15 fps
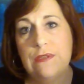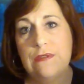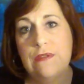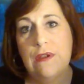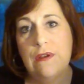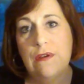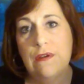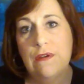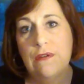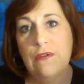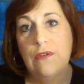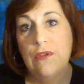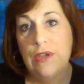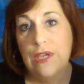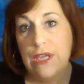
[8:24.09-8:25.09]
that are
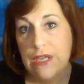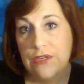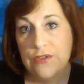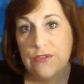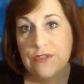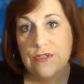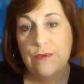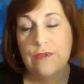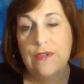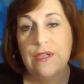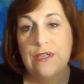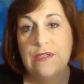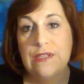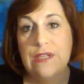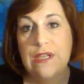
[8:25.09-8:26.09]
looking into some of
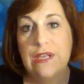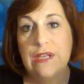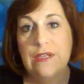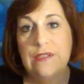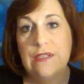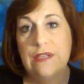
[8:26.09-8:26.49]
these things